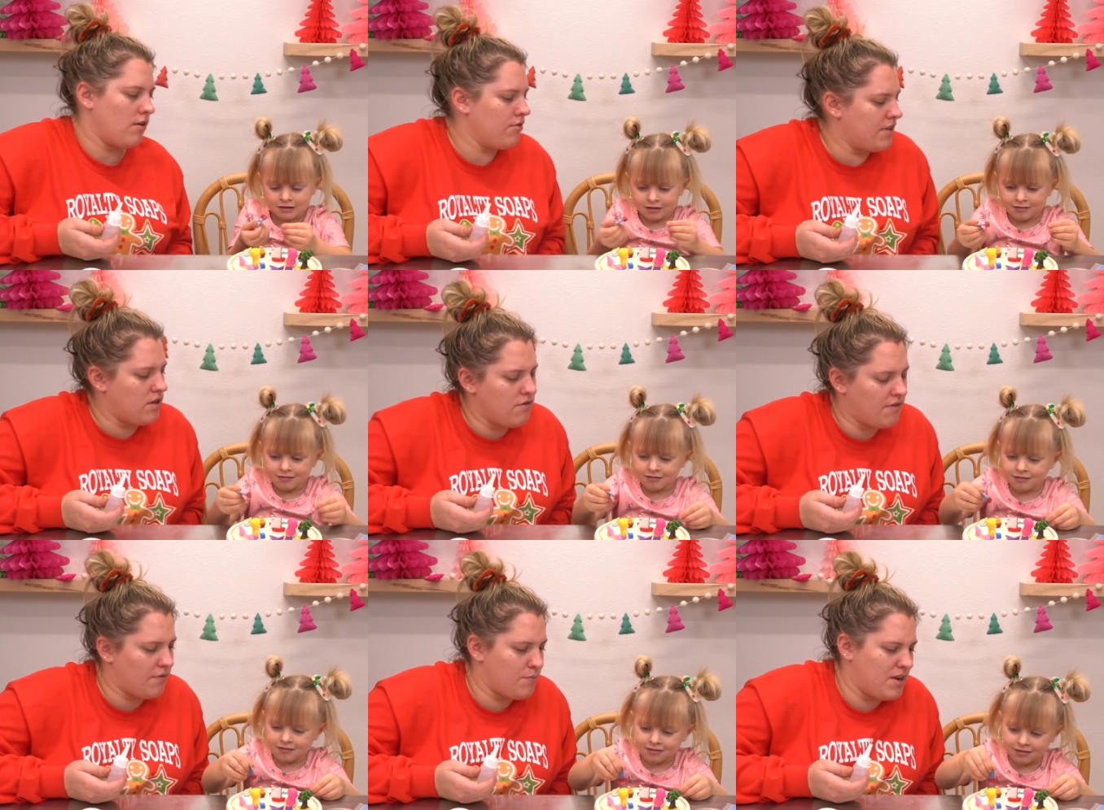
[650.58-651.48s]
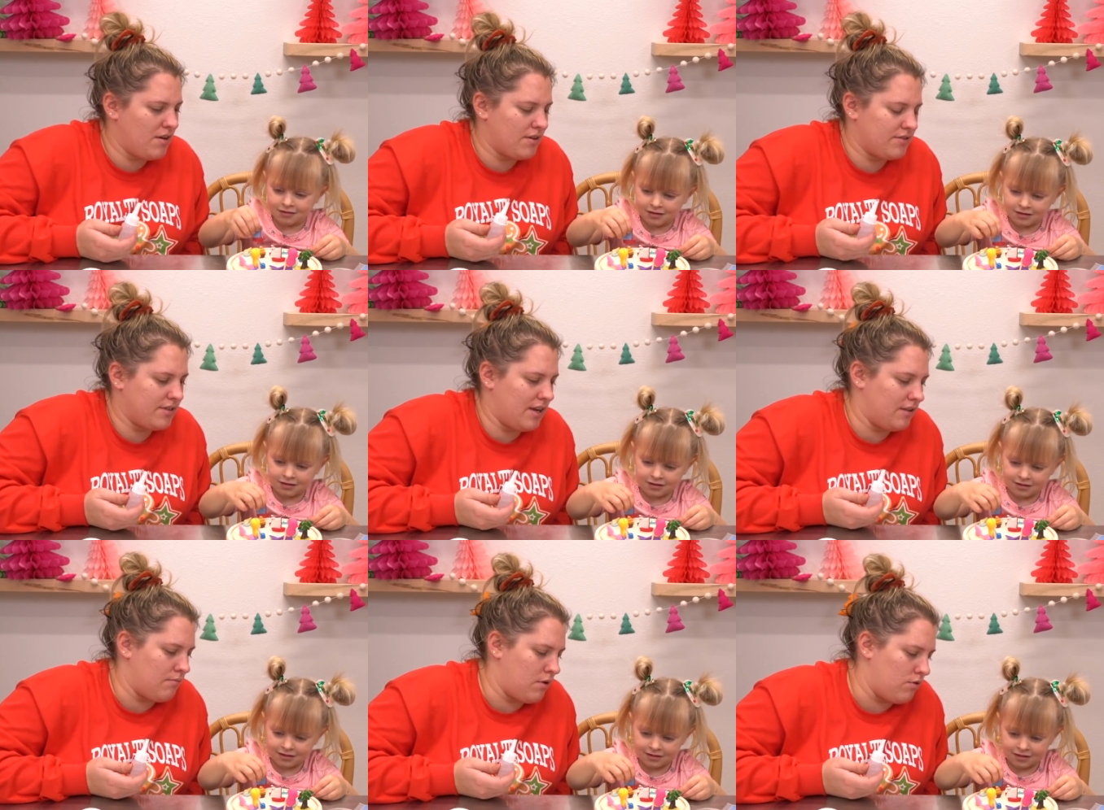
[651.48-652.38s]
Speaker 1: don't think you've ever been on a
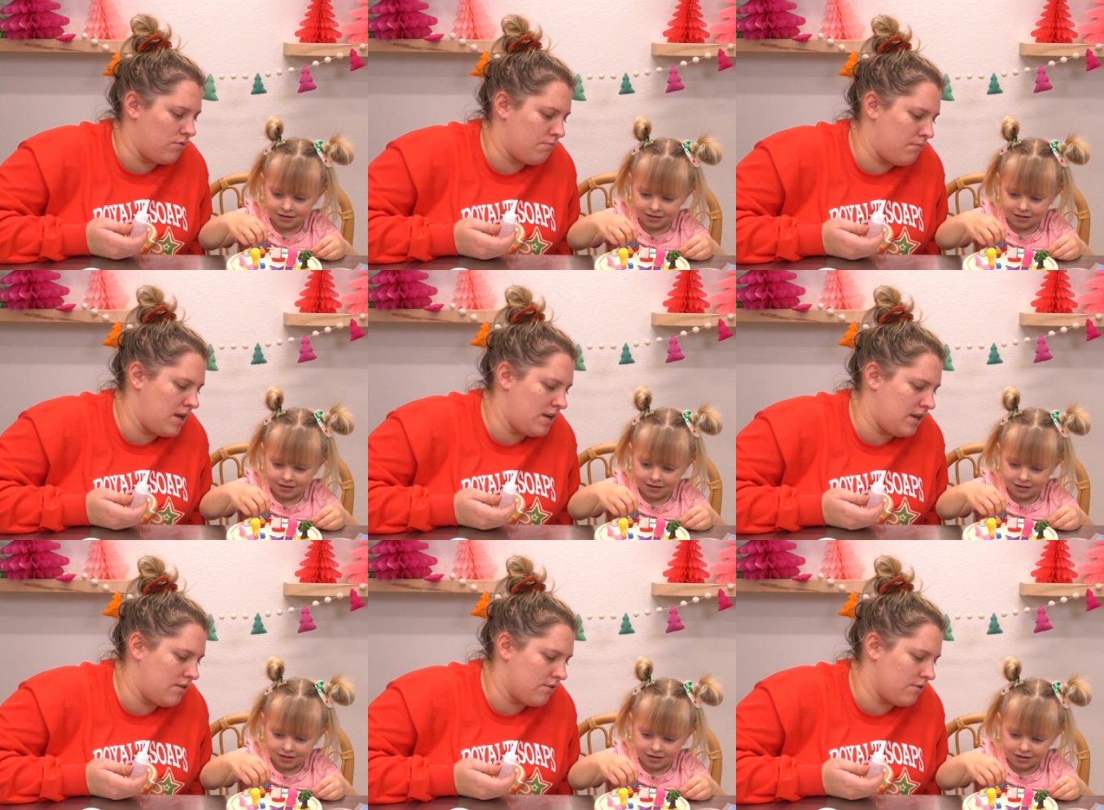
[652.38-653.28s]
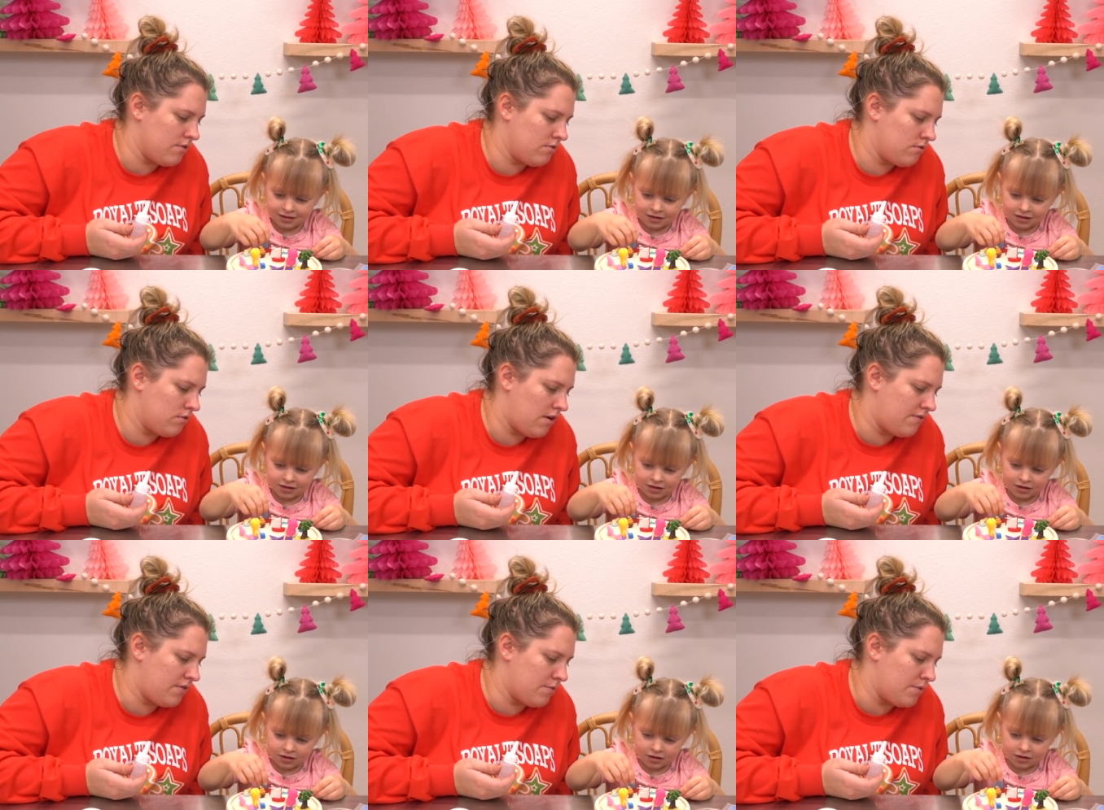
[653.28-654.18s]
sailing boat. Me neither.
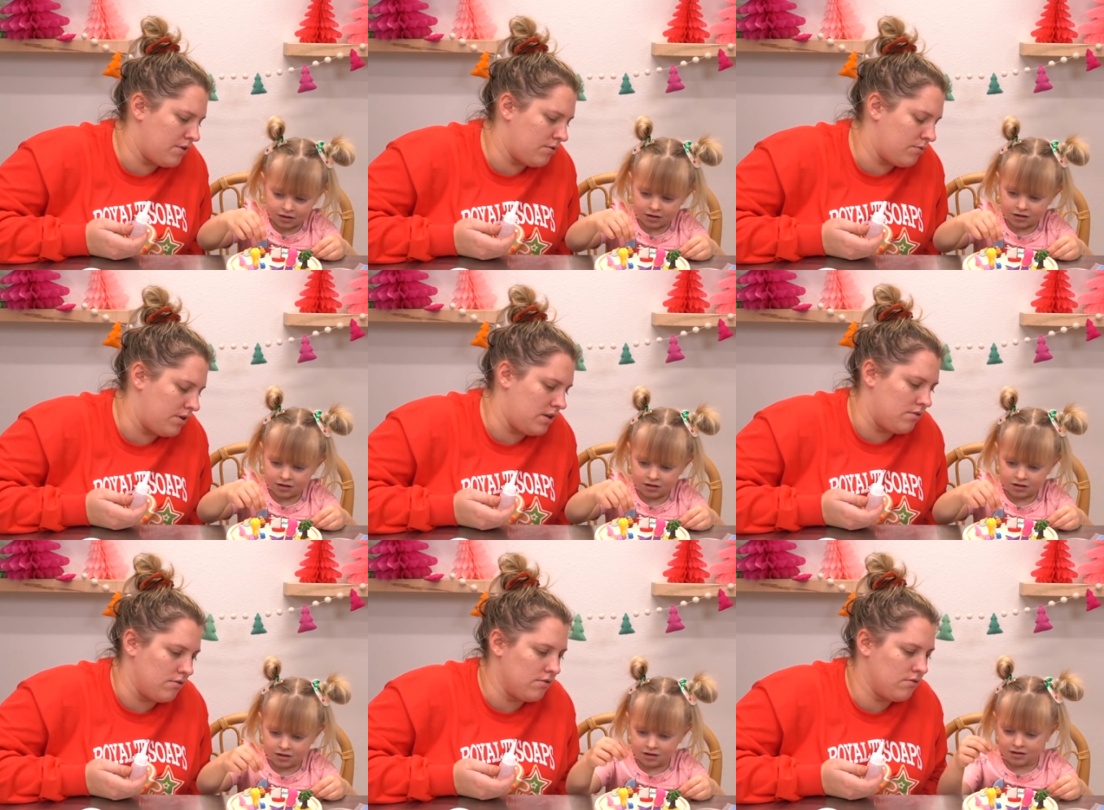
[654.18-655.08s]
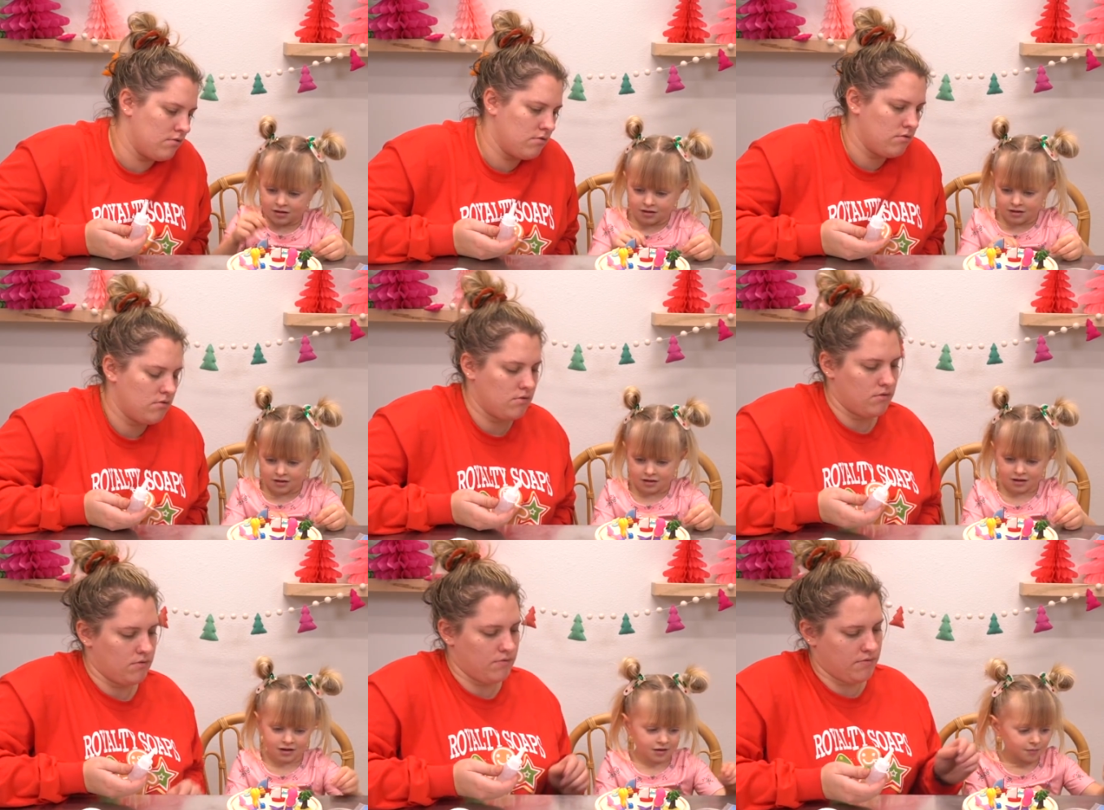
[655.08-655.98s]
I've never been on one either.
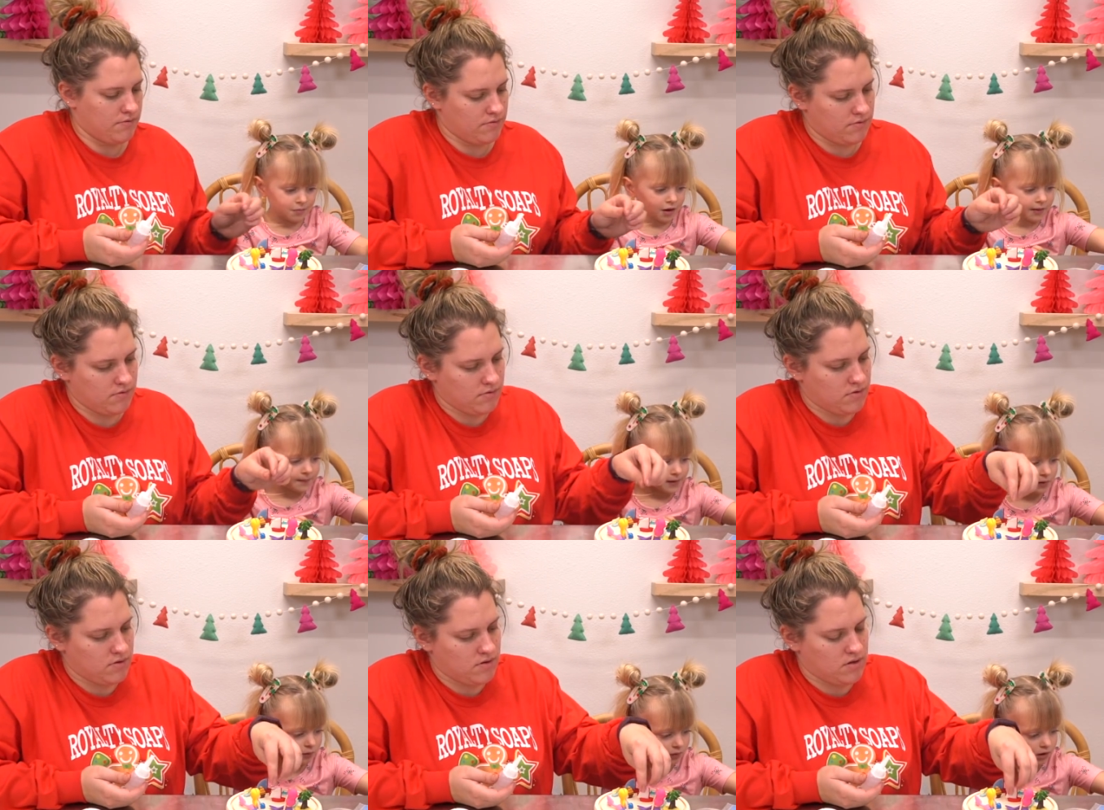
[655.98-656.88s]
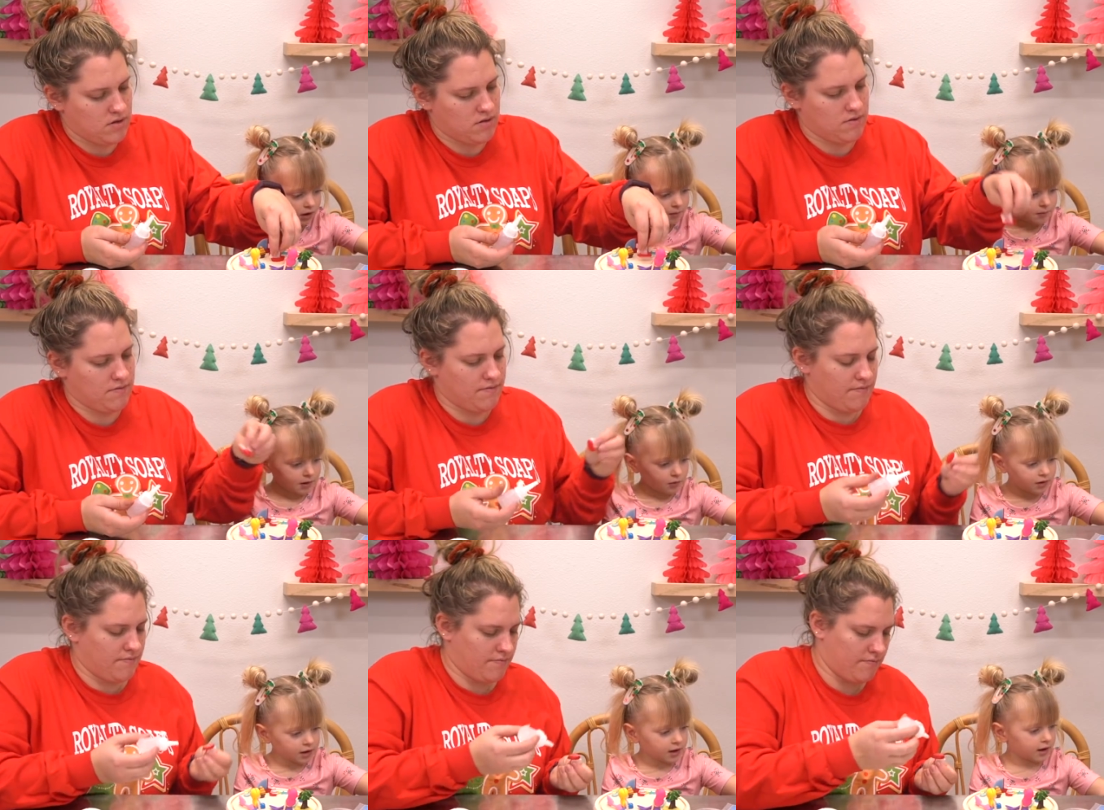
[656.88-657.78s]
Speaker 2: Yeah, maybe, maybe
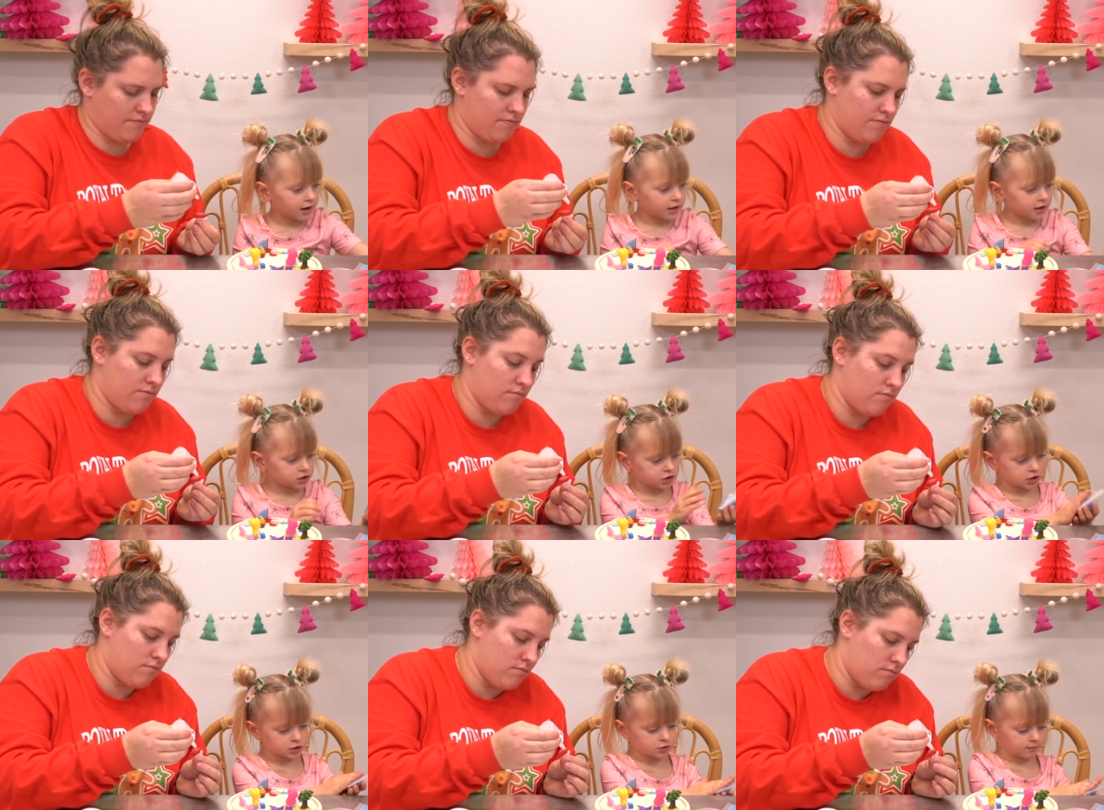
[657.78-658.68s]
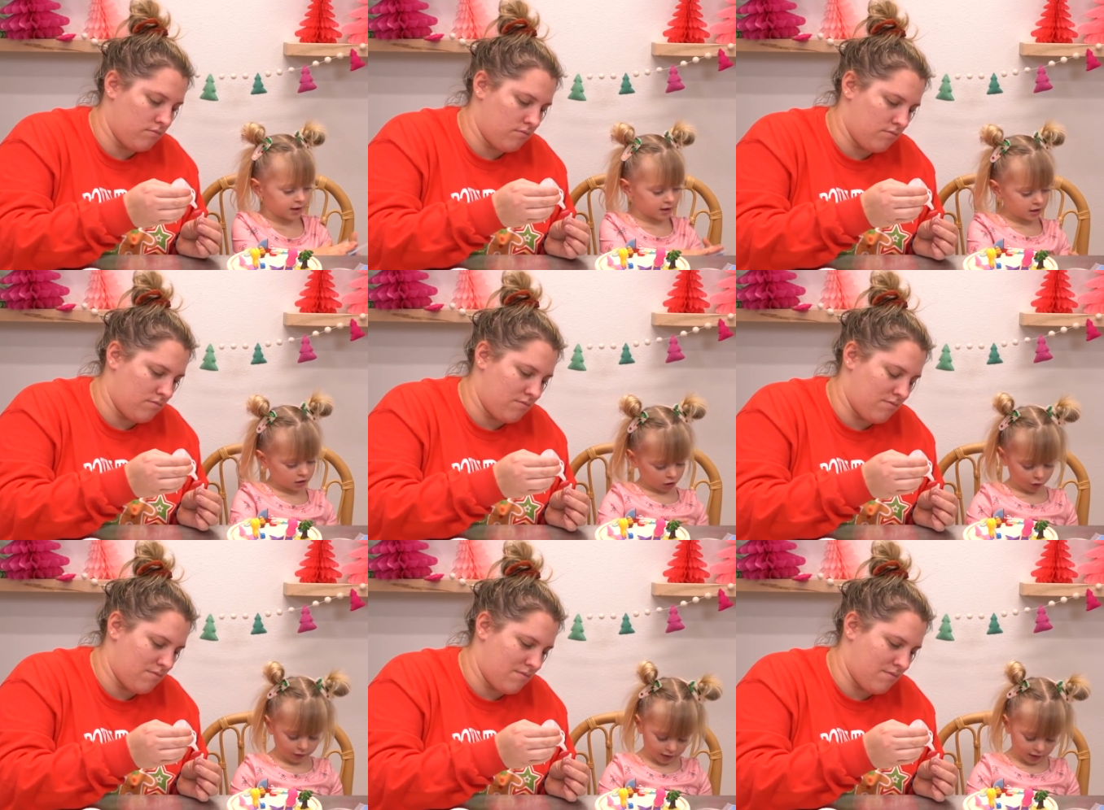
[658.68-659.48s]
we can ask a gentleman so we